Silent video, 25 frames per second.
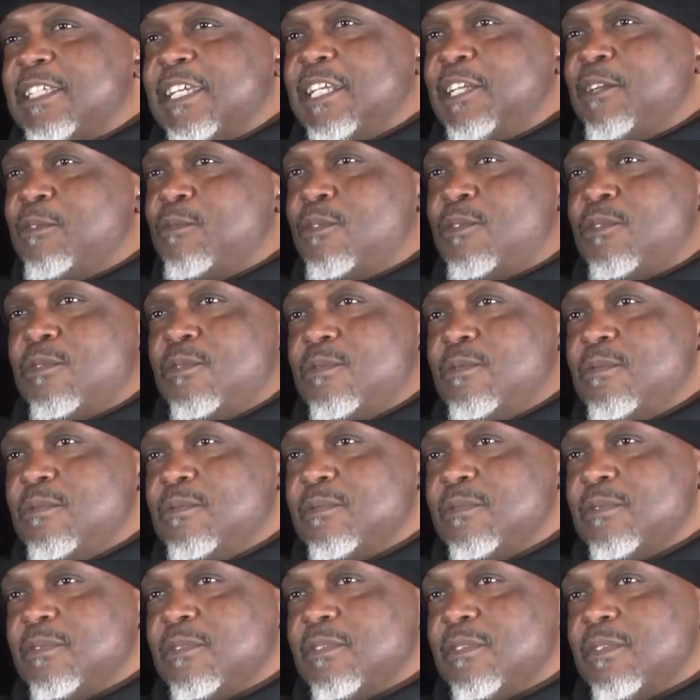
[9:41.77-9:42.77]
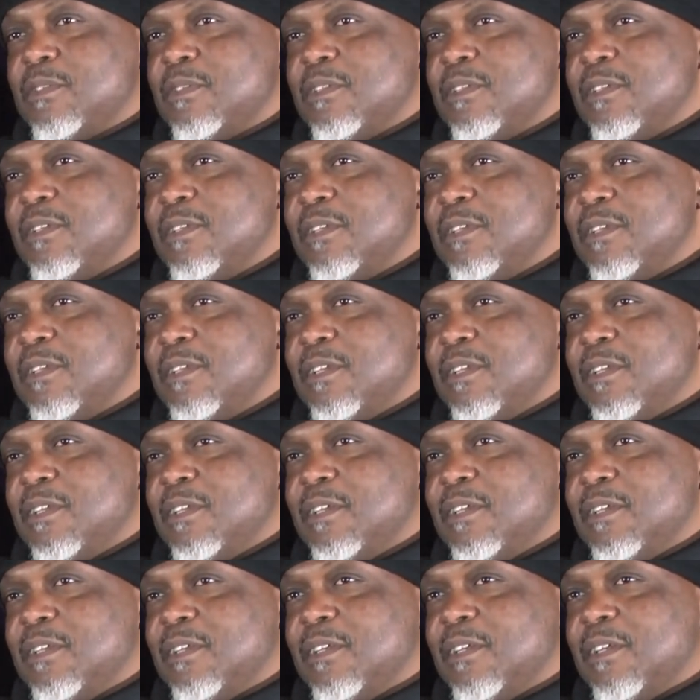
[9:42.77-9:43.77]
he in the room.
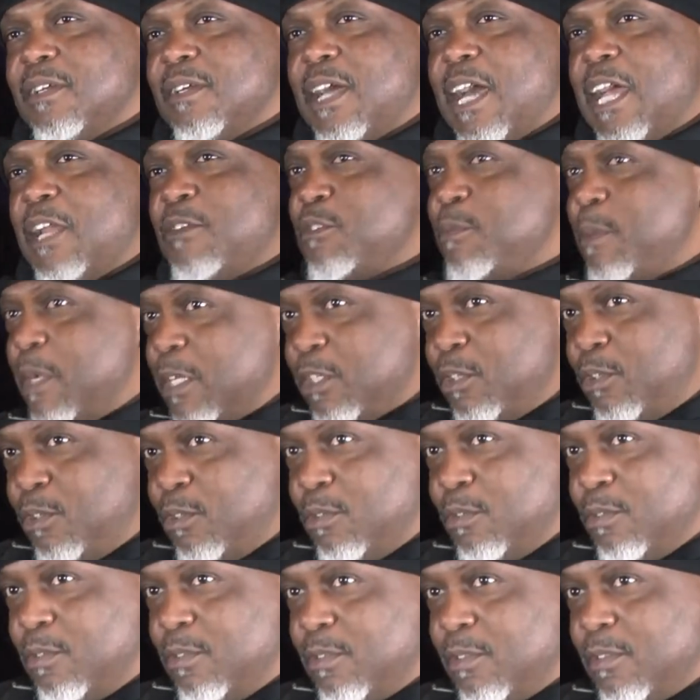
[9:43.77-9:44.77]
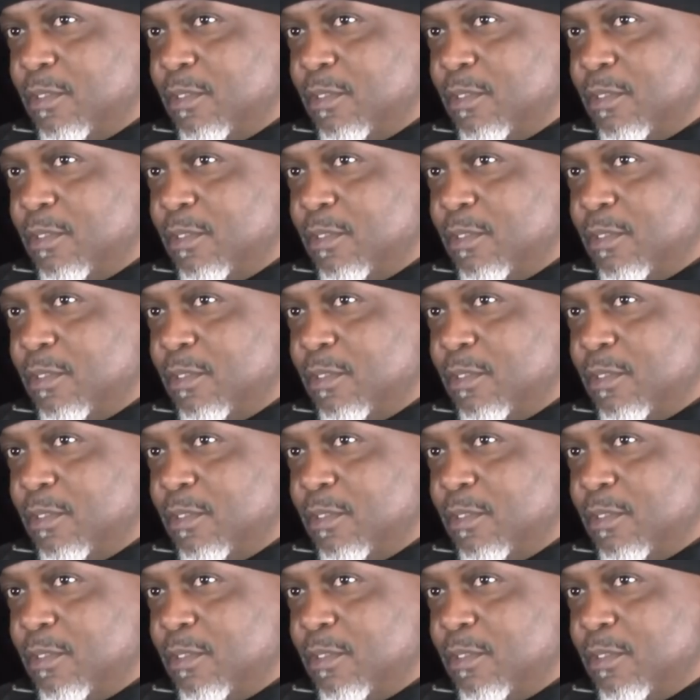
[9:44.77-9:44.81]
Out of respect to who?